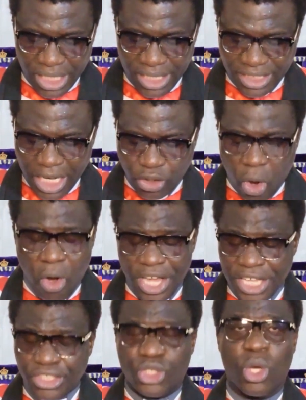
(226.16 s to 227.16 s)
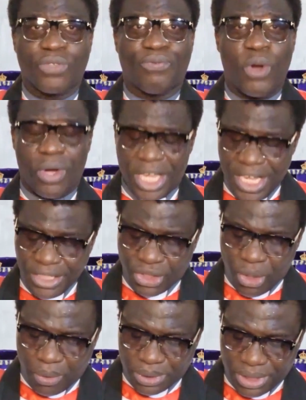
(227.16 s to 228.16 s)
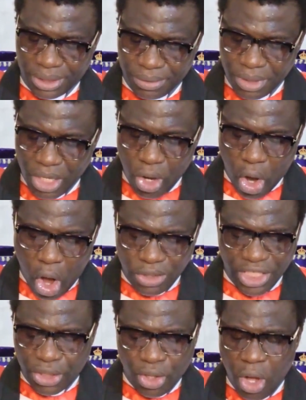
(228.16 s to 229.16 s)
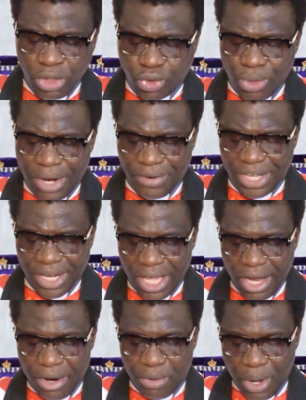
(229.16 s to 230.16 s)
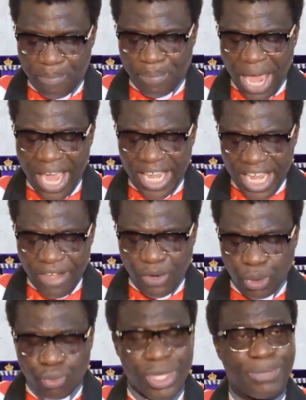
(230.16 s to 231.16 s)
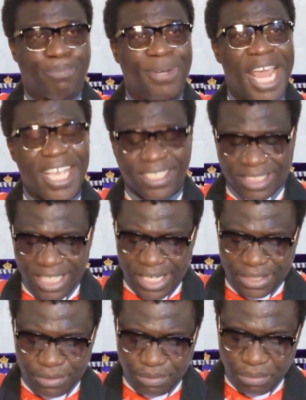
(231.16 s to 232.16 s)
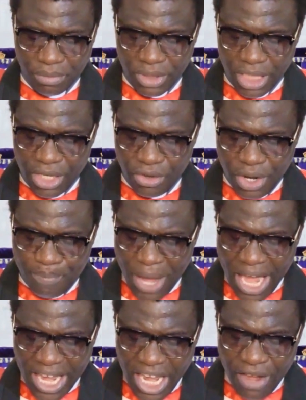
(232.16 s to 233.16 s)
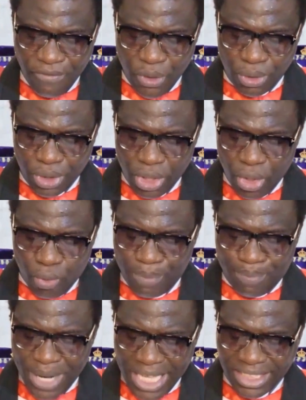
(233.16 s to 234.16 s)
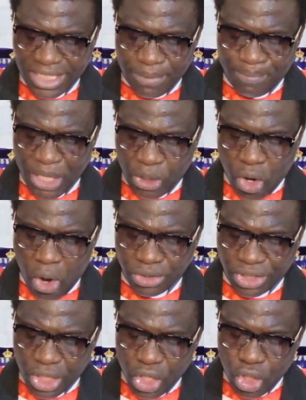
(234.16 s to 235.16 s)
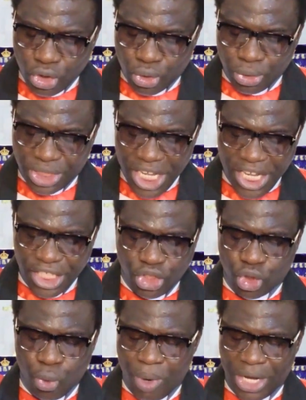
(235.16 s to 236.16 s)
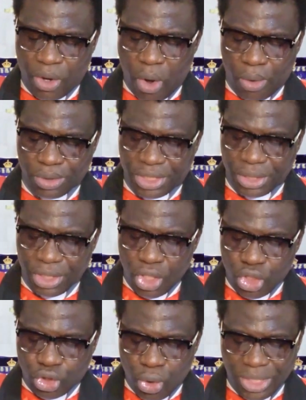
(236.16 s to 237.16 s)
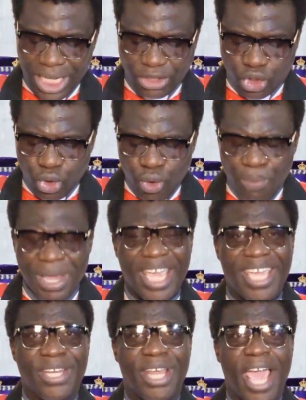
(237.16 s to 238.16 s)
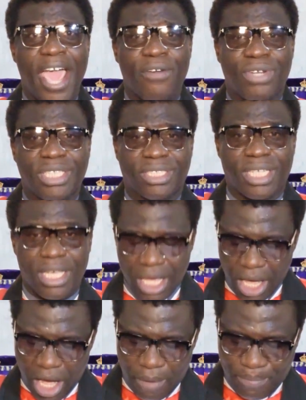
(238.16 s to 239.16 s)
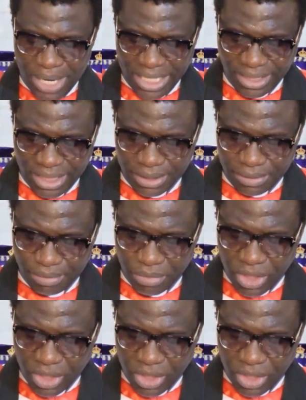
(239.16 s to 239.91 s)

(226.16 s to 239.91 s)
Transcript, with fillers: He said, or insult for insult. On the contrary, repay evil with blessing. Repay evil with blessing because to this you were called, so that you may inherit a blessing.